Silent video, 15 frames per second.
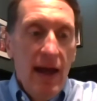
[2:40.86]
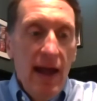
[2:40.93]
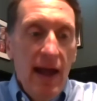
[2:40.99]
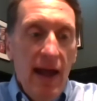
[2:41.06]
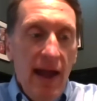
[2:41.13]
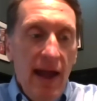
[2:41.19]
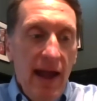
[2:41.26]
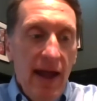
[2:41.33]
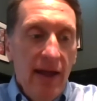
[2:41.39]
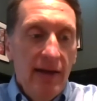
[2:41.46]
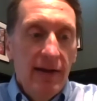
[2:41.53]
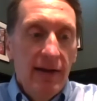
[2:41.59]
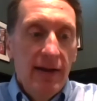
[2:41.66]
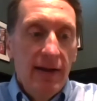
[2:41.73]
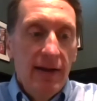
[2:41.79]

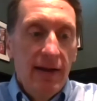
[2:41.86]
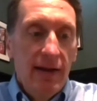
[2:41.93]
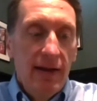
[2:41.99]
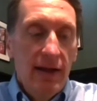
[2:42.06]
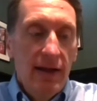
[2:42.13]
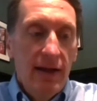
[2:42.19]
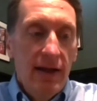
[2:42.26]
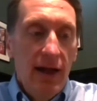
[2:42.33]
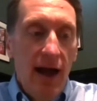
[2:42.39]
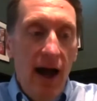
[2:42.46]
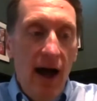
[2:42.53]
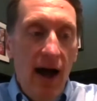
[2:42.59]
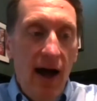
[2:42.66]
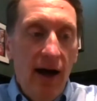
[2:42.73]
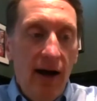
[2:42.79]
And
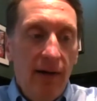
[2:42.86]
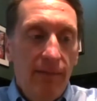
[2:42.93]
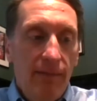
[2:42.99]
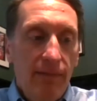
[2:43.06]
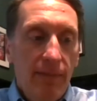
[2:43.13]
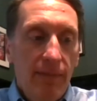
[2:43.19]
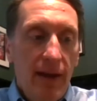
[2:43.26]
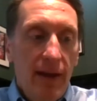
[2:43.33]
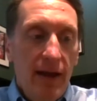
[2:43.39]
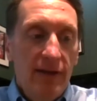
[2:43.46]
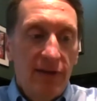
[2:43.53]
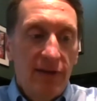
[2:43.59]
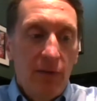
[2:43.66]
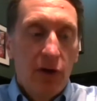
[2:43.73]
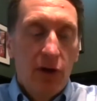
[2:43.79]
in
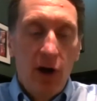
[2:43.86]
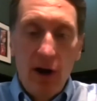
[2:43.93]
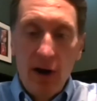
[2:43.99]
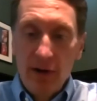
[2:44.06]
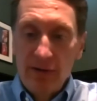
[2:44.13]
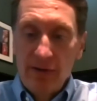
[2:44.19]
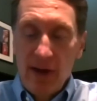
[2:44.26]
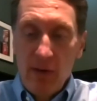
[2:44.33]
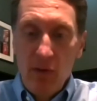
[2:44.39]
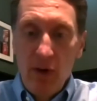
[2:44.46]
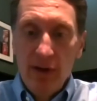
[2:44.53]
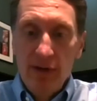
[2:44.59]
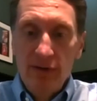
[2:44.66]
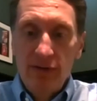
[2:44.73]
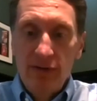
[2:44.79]
some regards, that
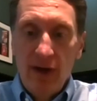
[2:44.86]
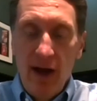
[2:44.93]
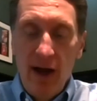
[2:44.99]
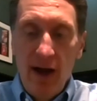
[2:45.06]
was,